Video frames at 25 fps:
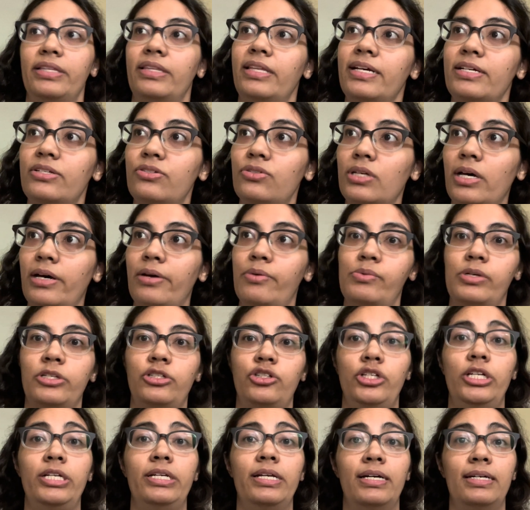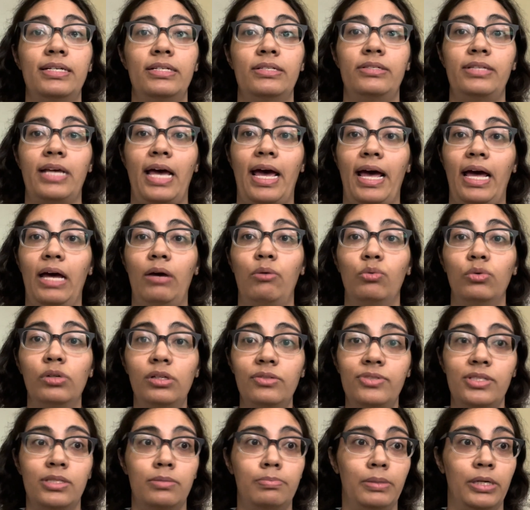They saw what she does at
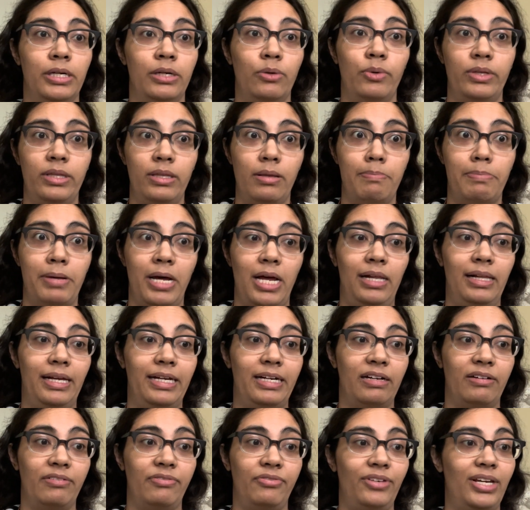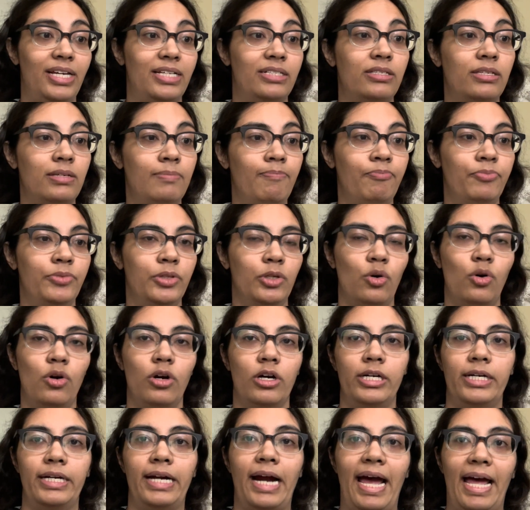Wolfsburg with the ball at her feet or
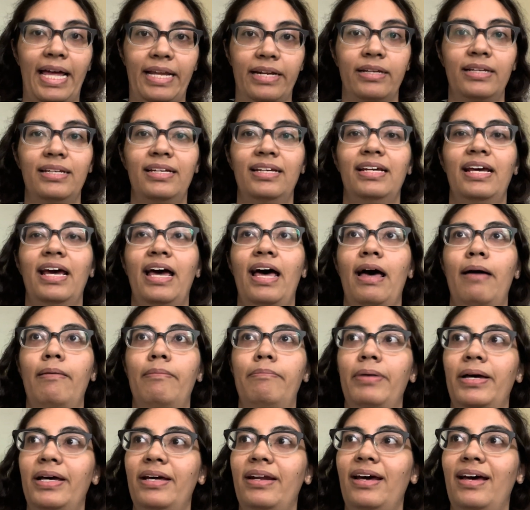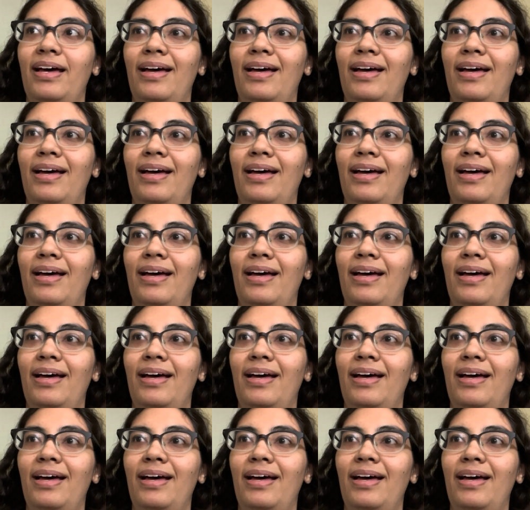her head. But